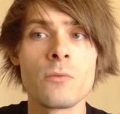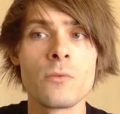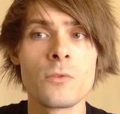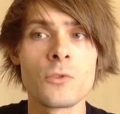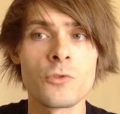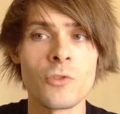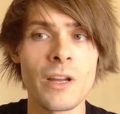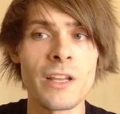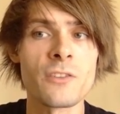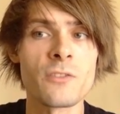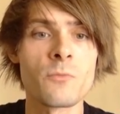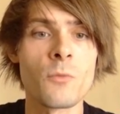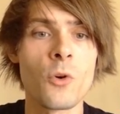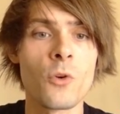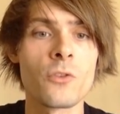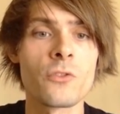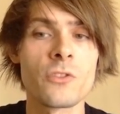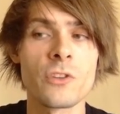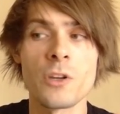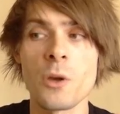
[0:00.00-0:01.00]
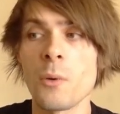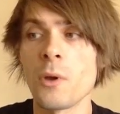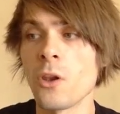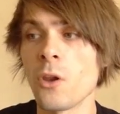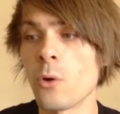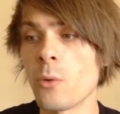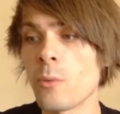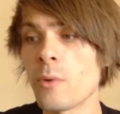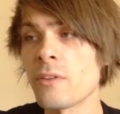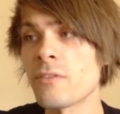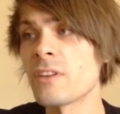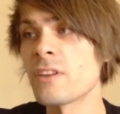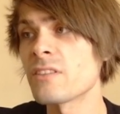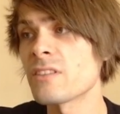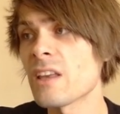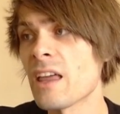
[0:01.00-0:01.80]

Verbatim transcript: transmog to go along with this,